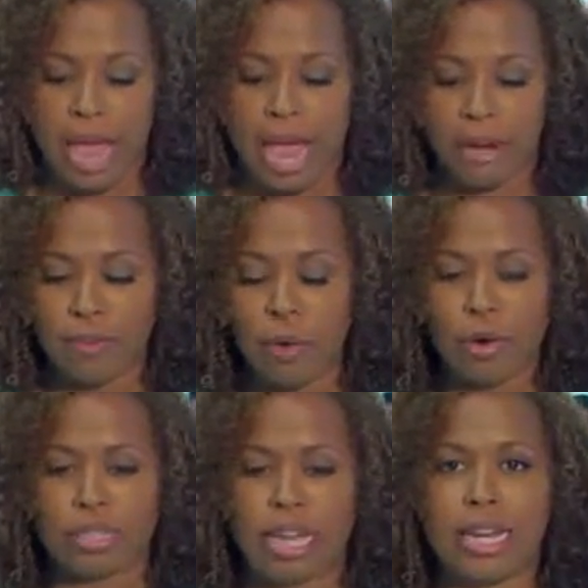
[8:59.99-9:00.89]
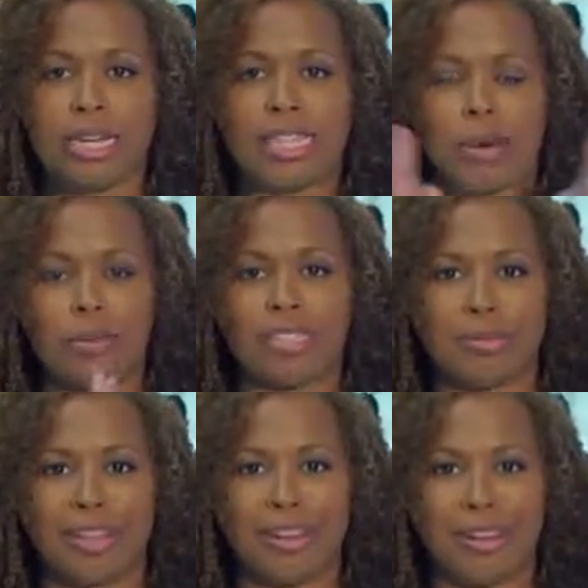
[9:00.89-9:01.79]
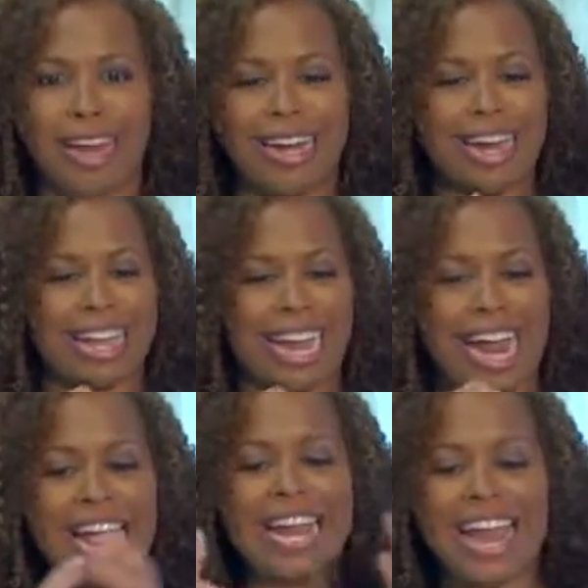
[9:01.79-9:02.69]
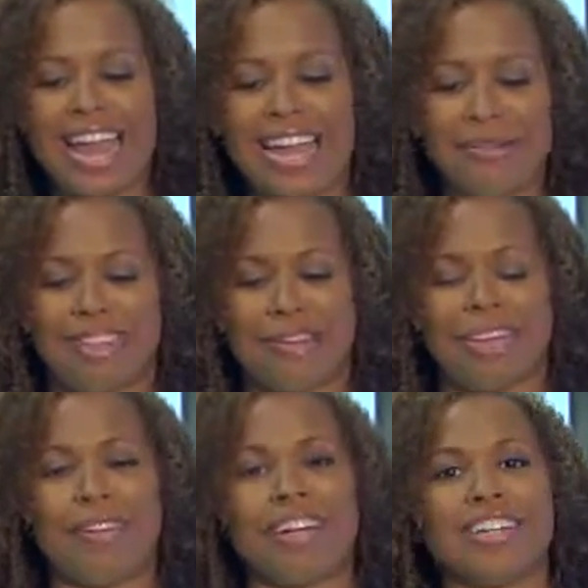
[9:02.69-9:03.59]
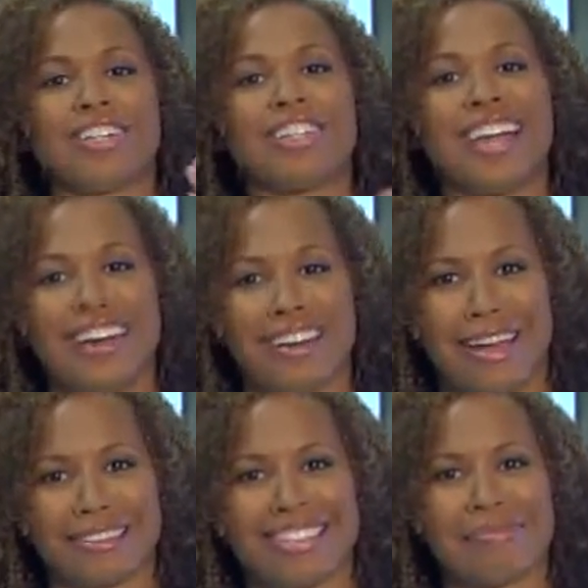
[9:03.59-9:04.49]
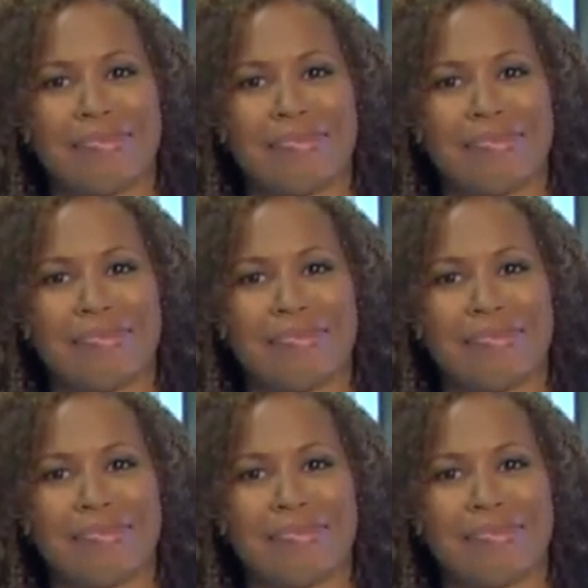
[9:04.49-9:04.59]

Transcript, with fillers: And of course, I like like to end with something a little light, and I can't end without giving a shout out to the